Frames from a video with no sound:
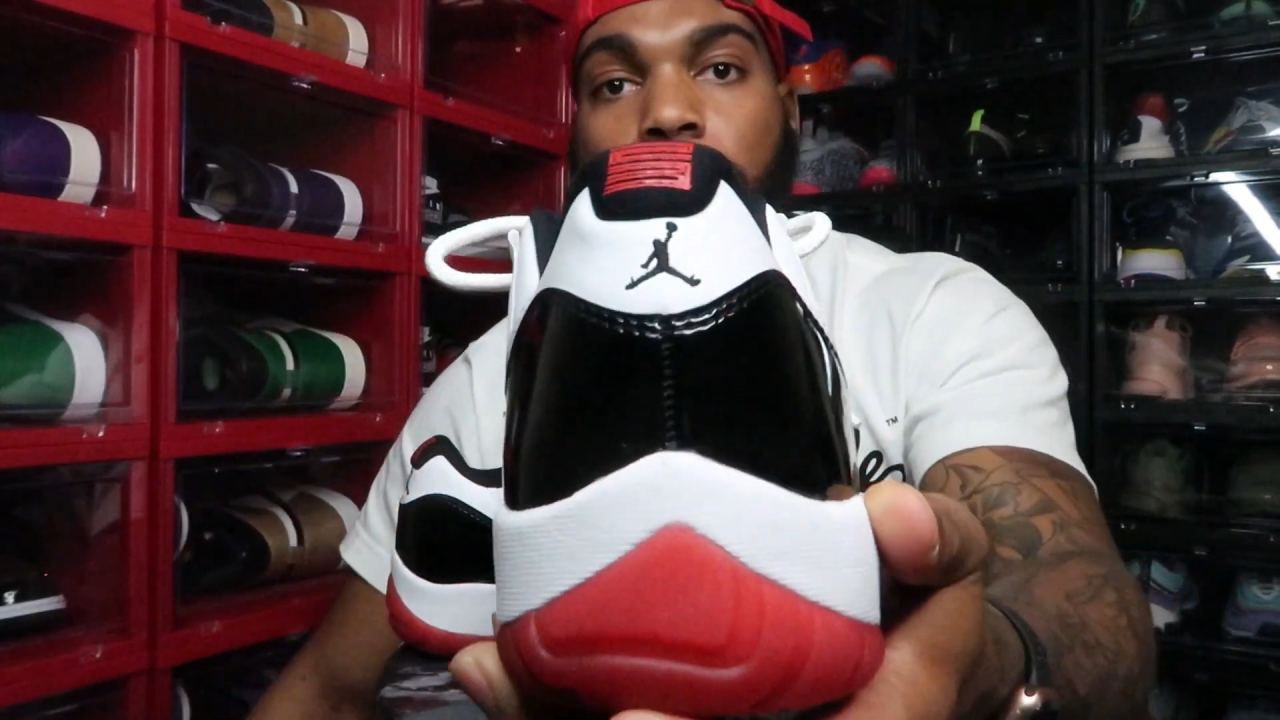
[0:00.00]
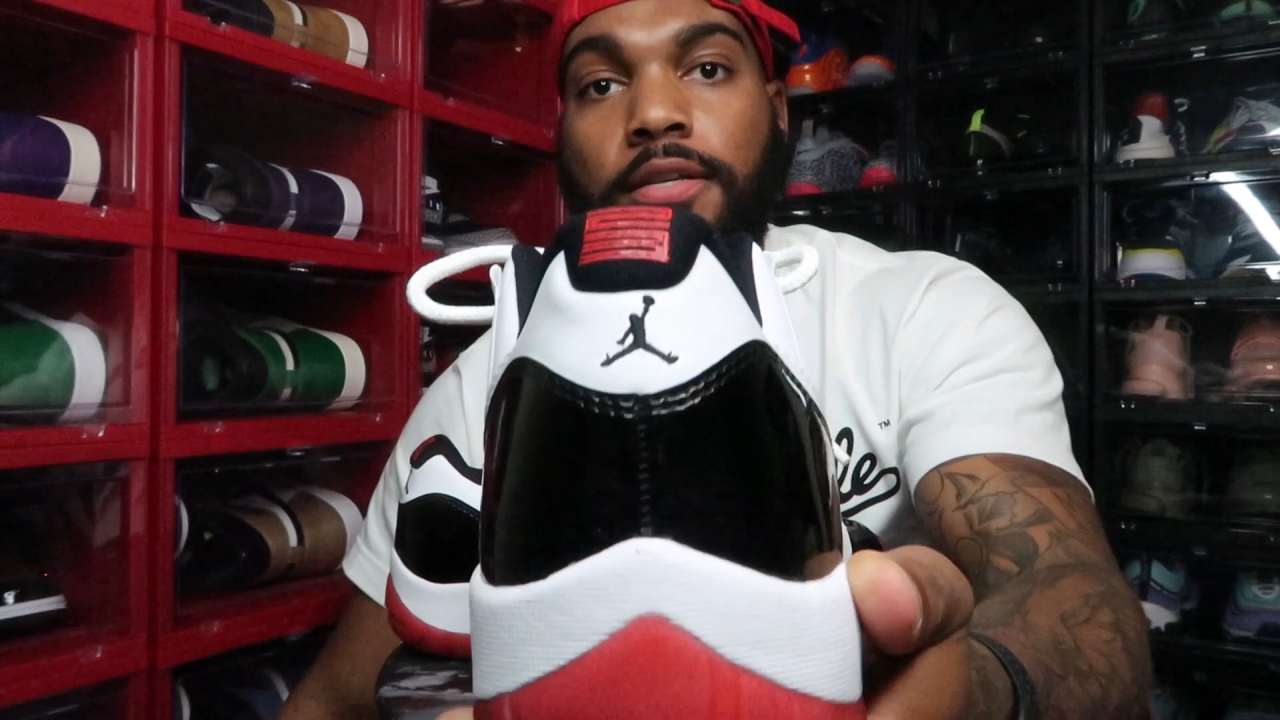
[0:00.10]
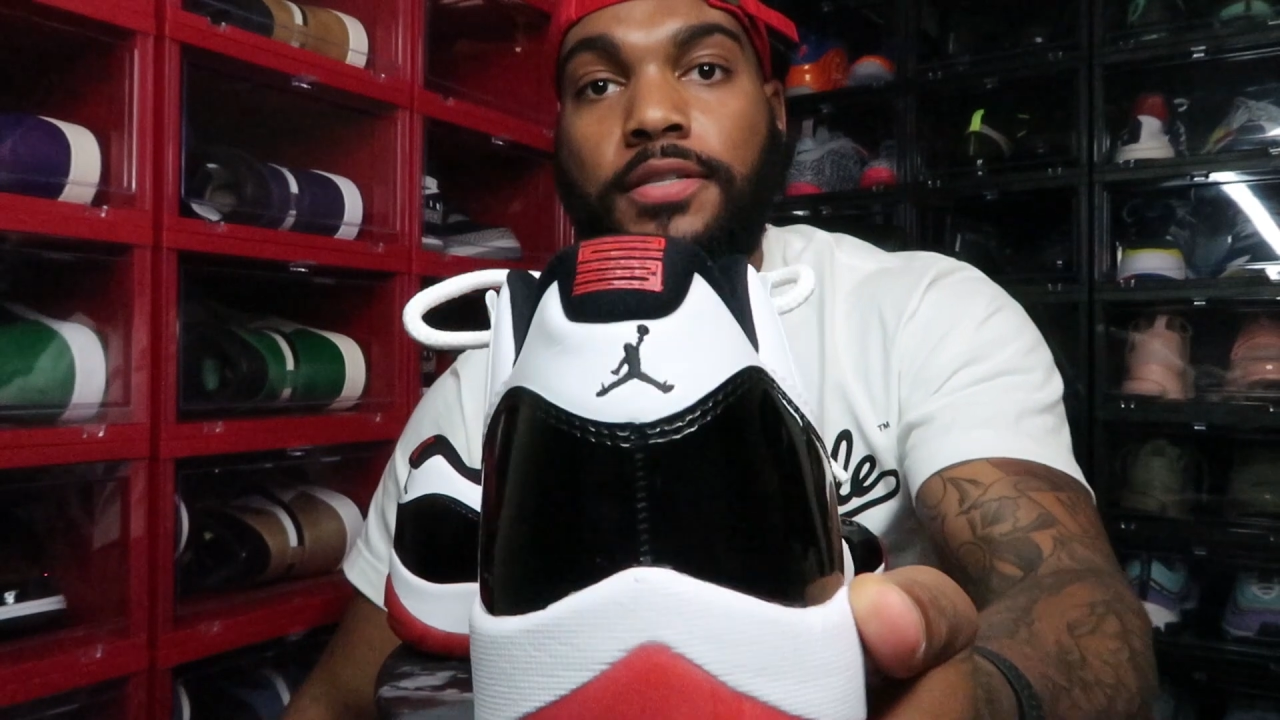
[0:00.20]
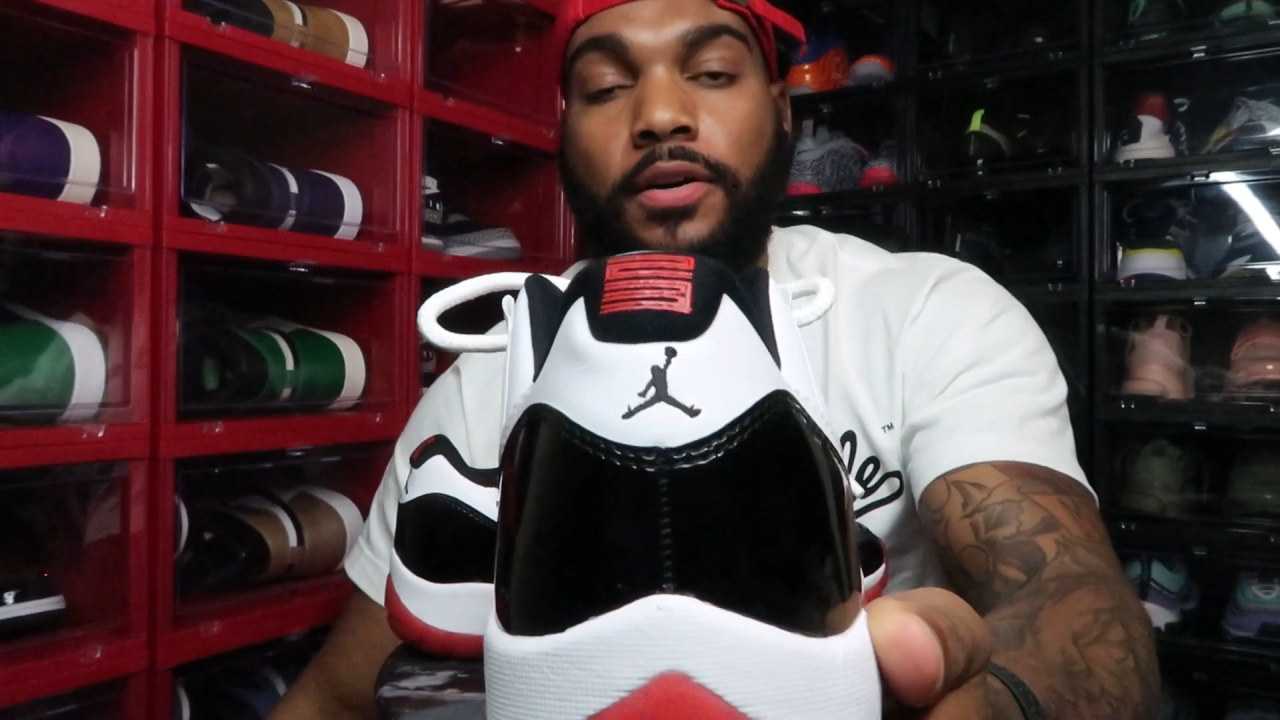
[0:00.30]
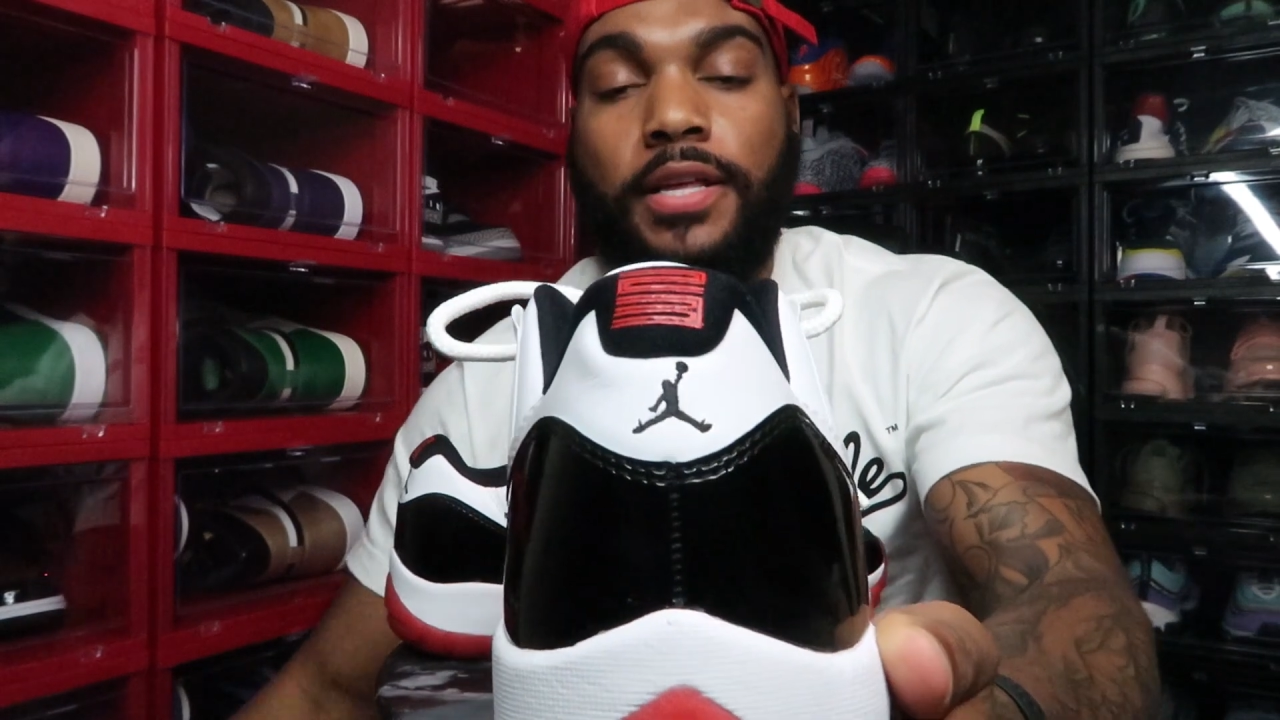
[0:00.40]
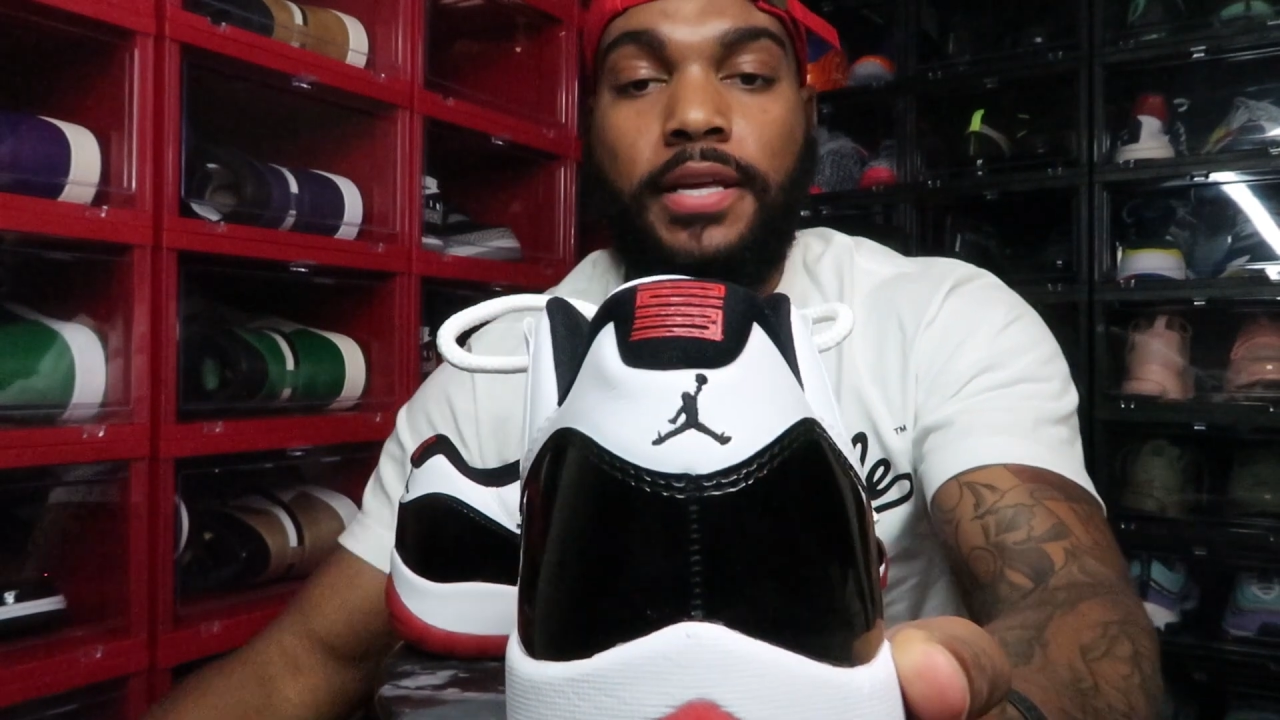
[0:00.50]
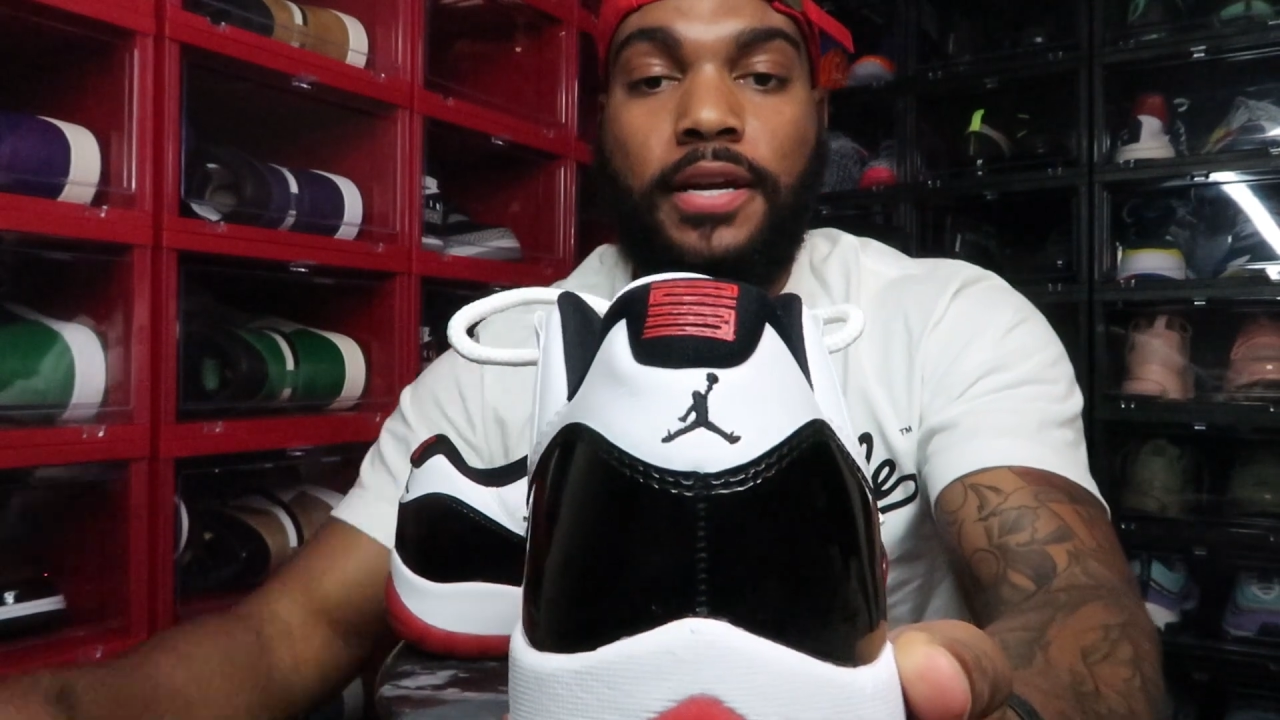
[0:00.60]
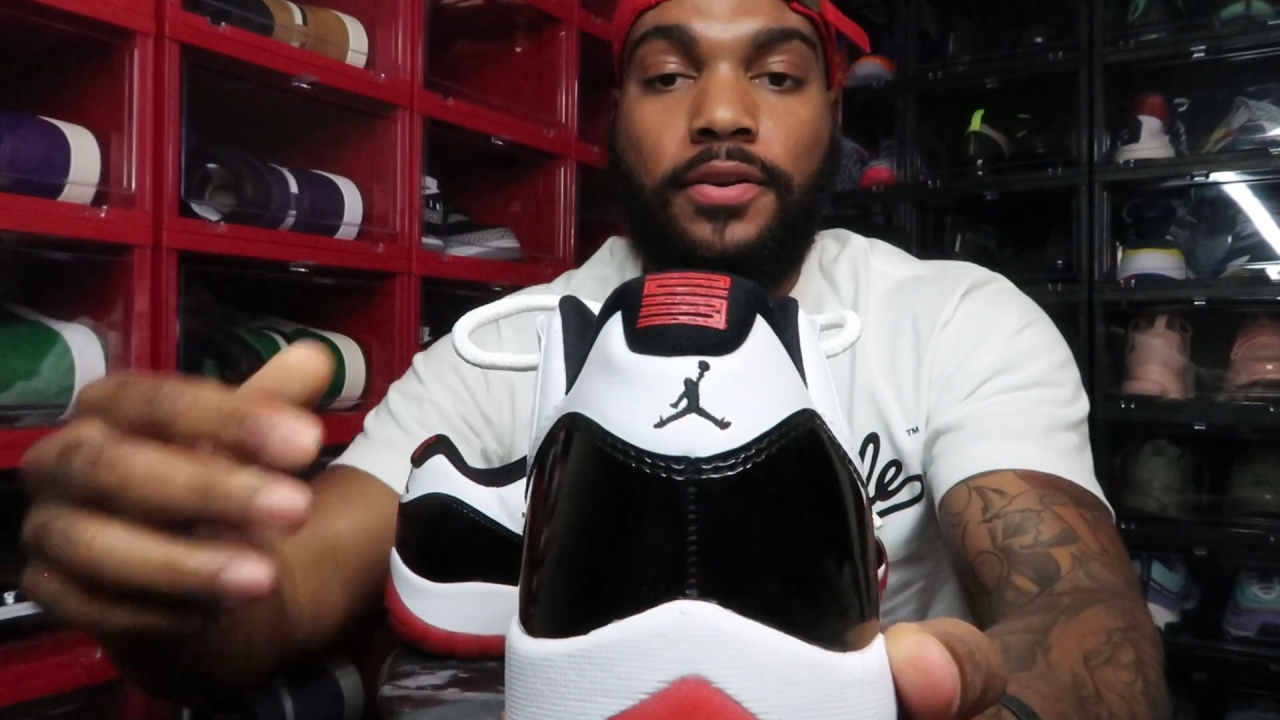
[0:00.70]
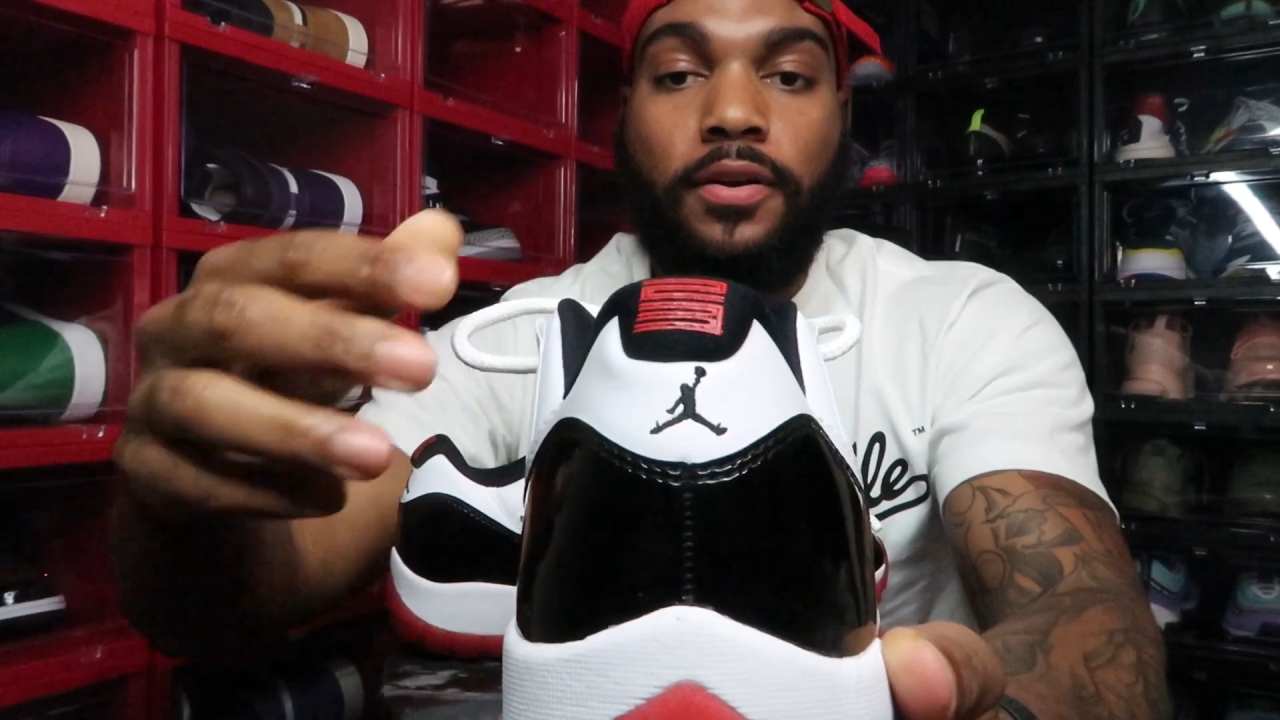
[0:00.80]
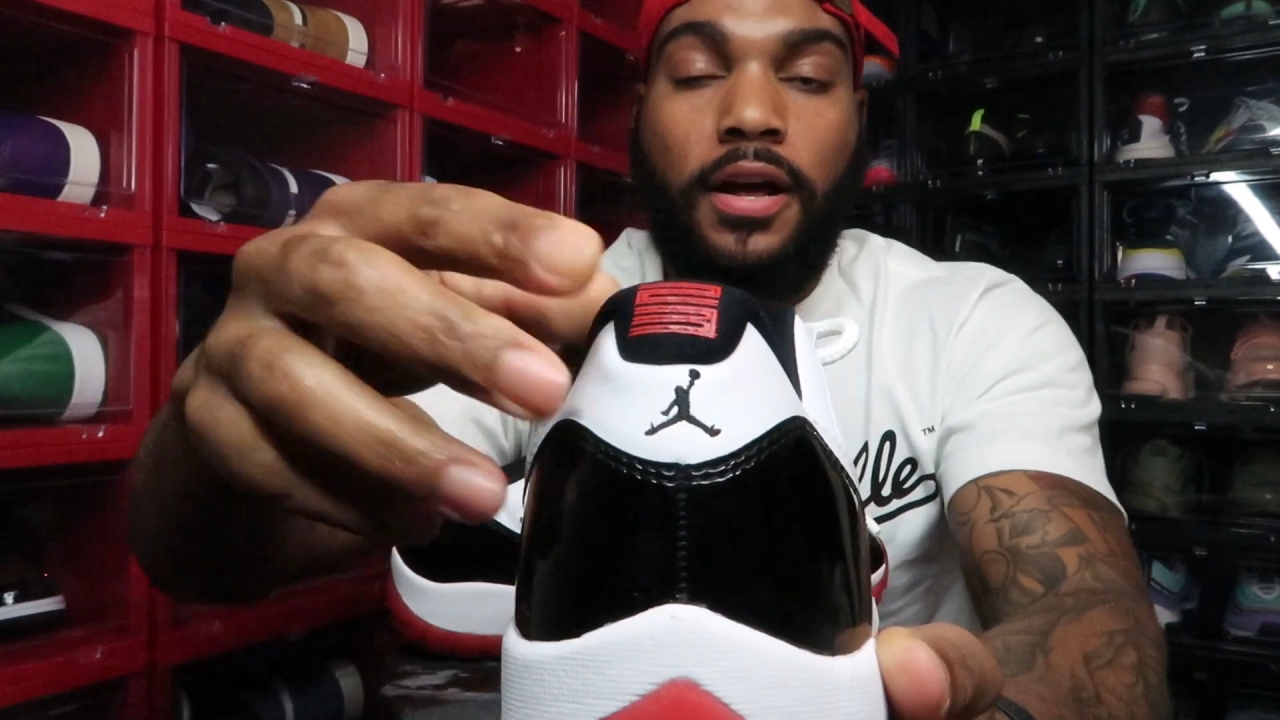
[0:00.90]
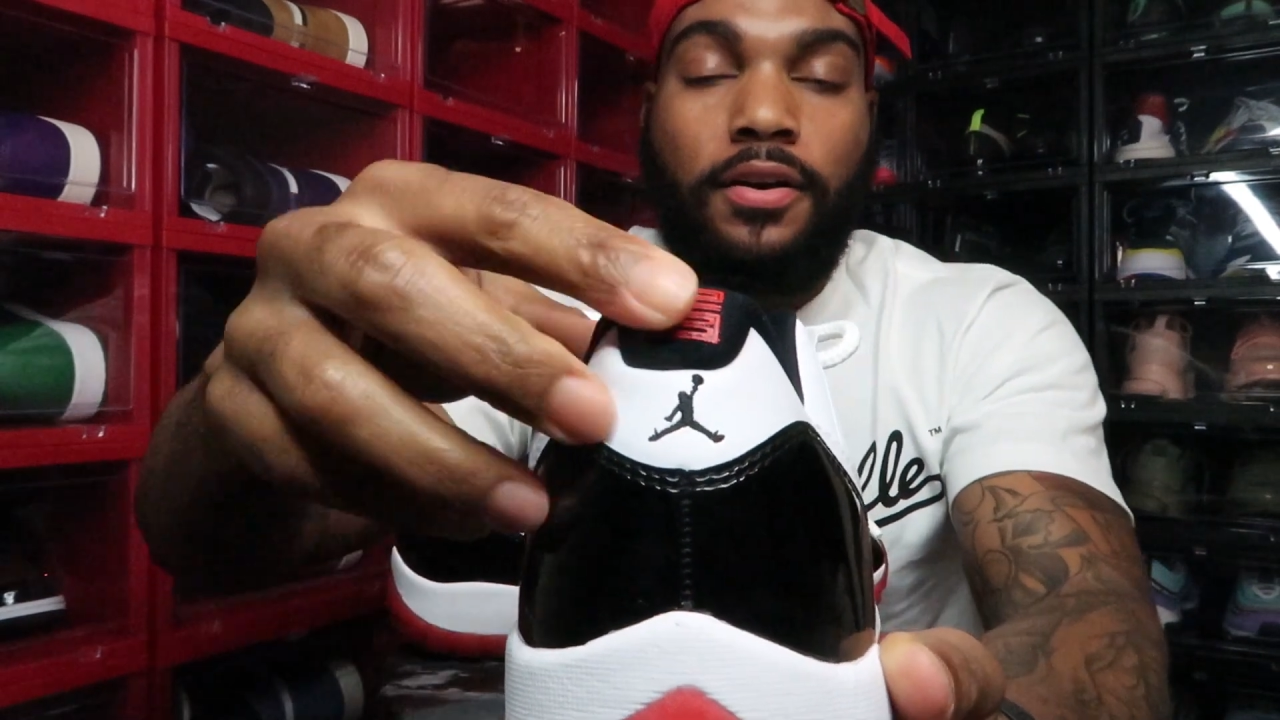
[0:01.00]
So, and then you're gonna